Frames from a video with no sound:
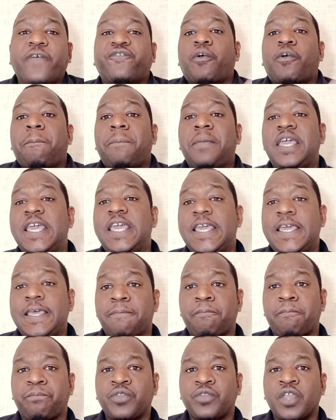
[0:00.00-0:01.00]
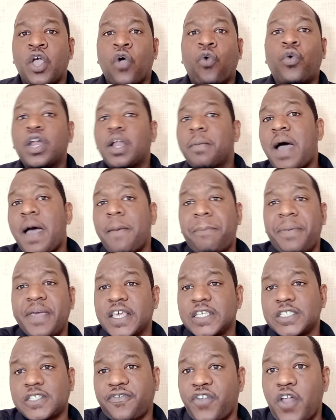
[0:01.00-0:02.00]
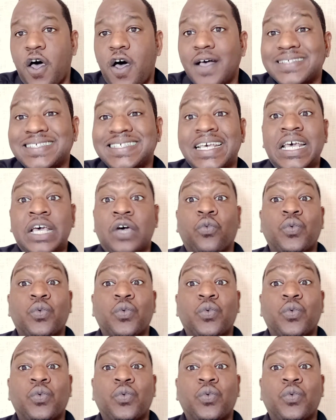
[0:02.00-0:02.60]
For me, one of my biggest flaws